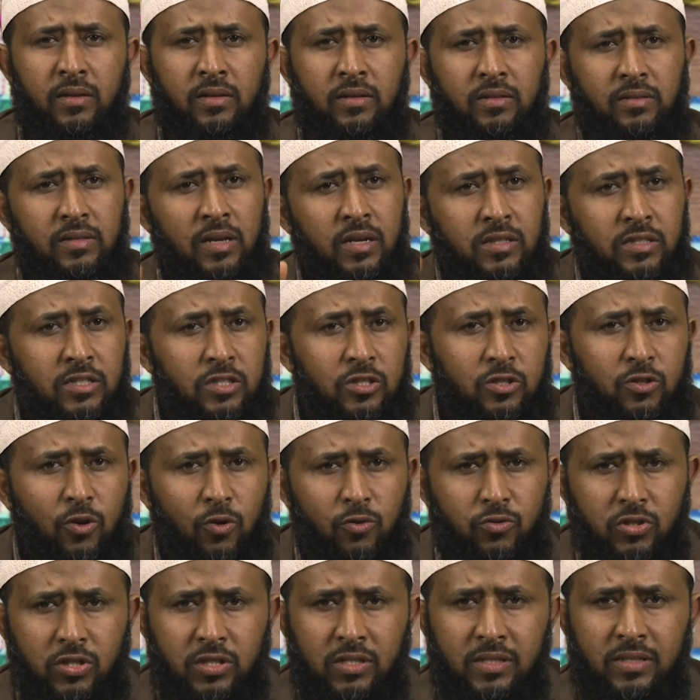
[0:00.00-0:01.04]
Doesn't
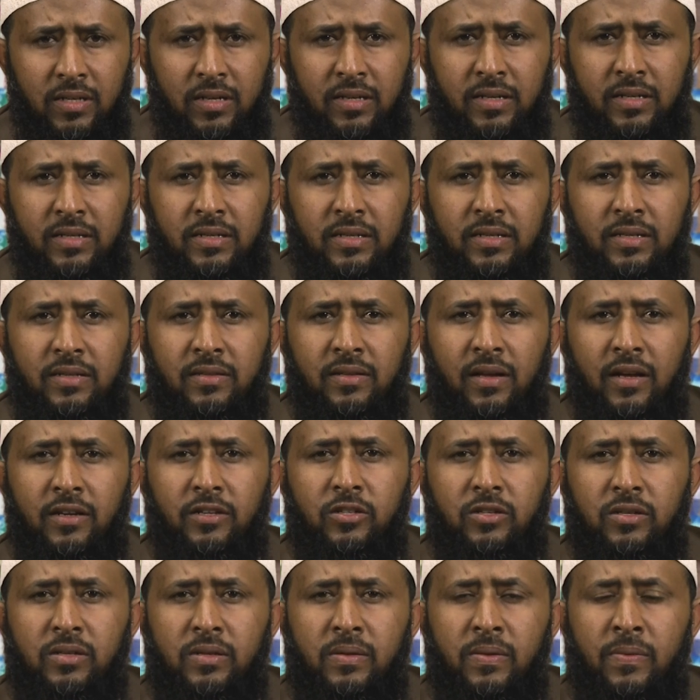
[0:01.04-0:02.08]
consider it
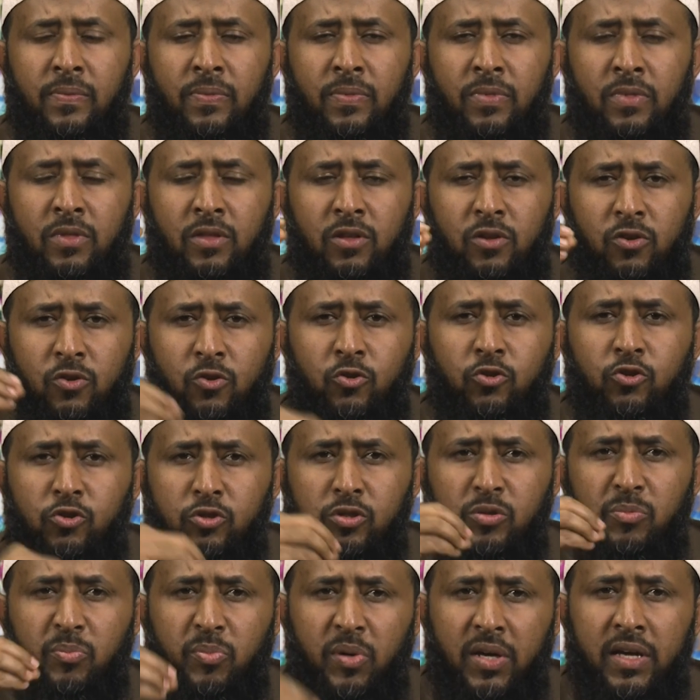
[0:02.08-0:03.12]
that you
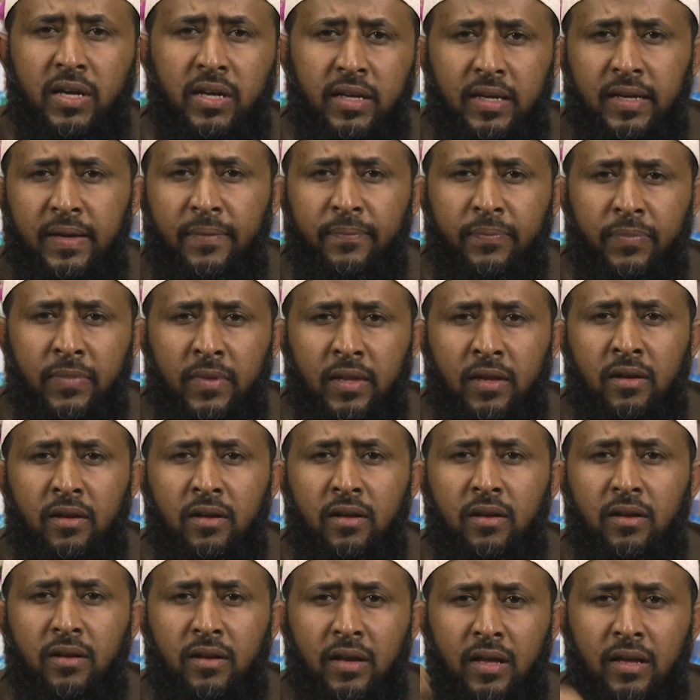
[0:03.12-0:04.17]
should pay,
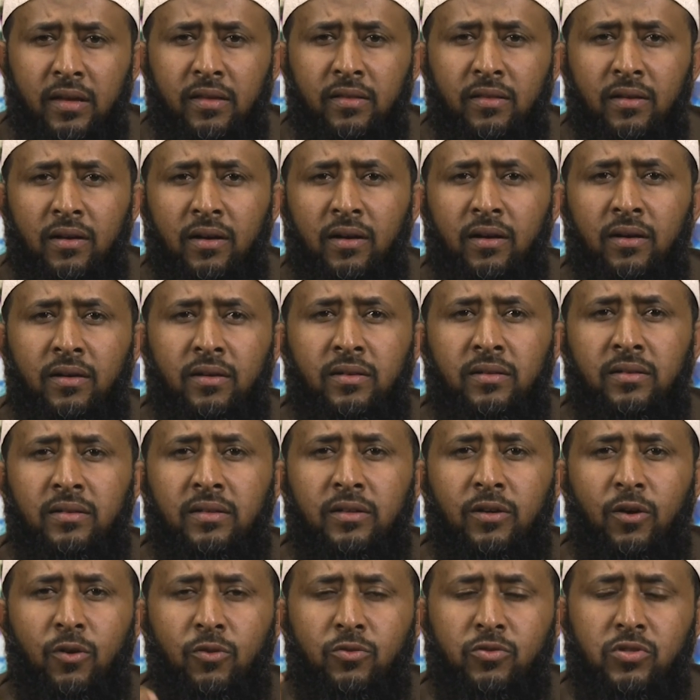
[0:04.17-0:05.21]
neither
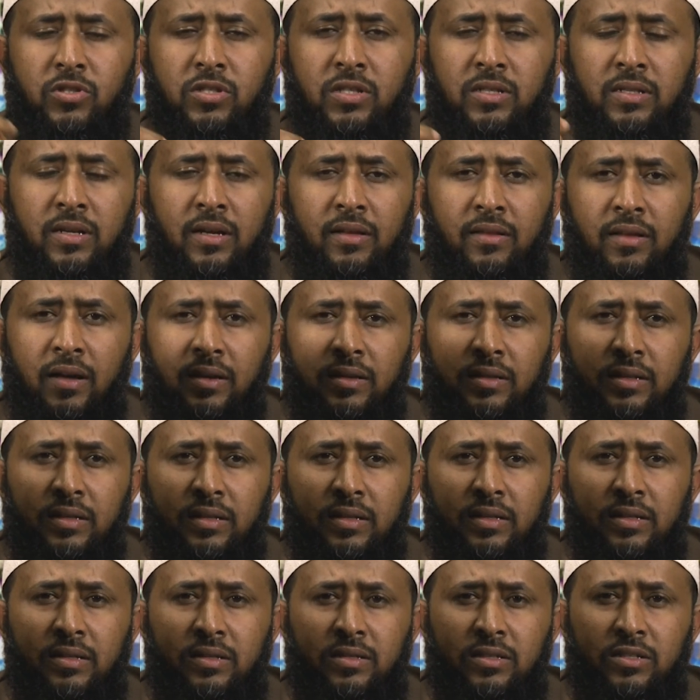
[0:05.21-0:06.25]
consider that
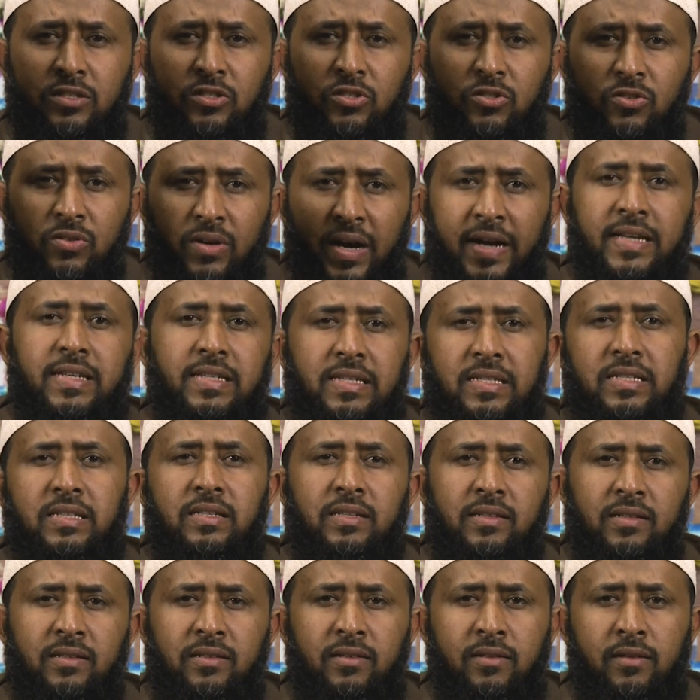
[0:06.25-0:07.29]
it is right
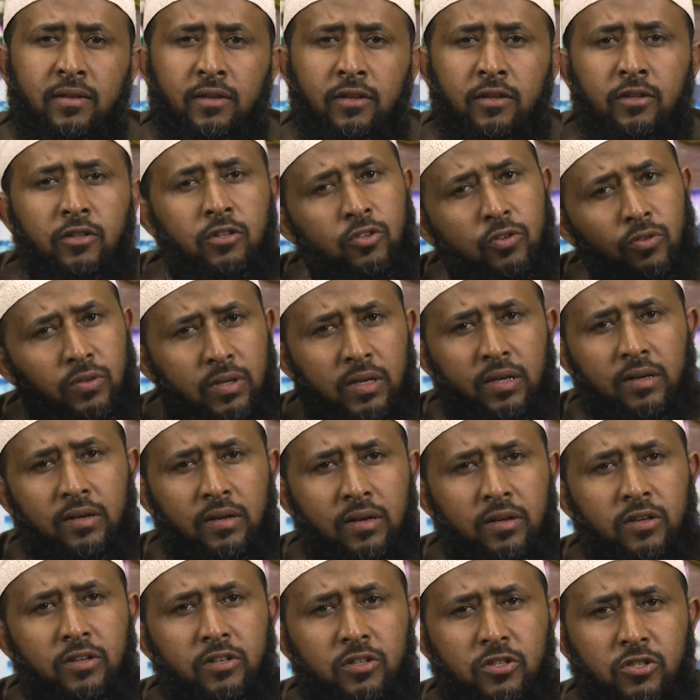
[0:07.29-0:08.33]
to the
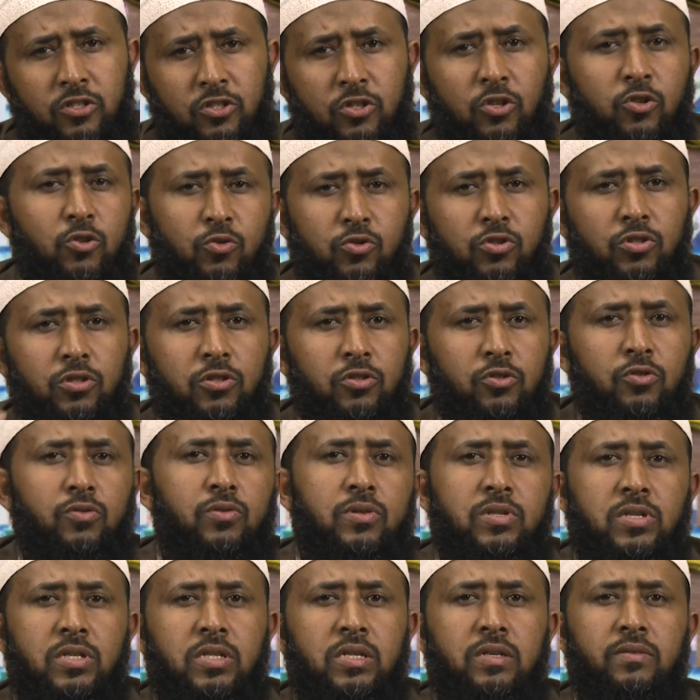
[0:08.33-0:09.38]
credit institution to
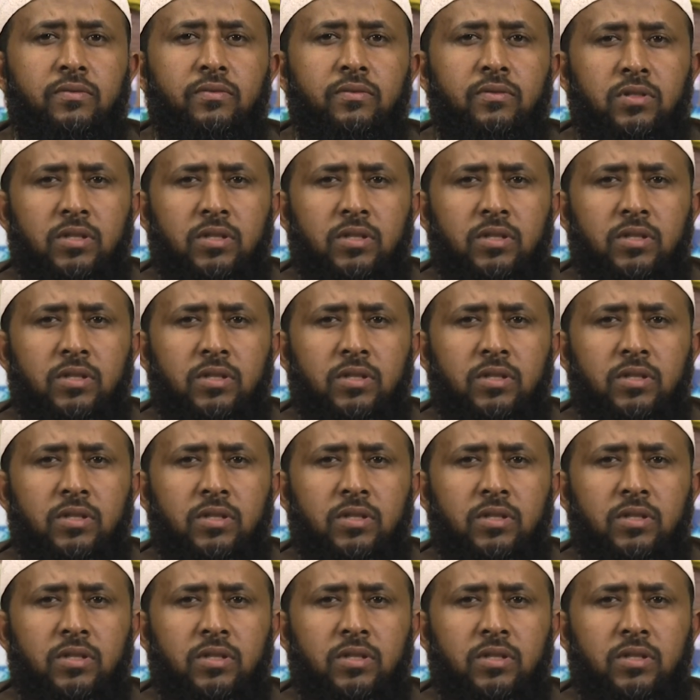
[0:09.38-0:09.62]
receive.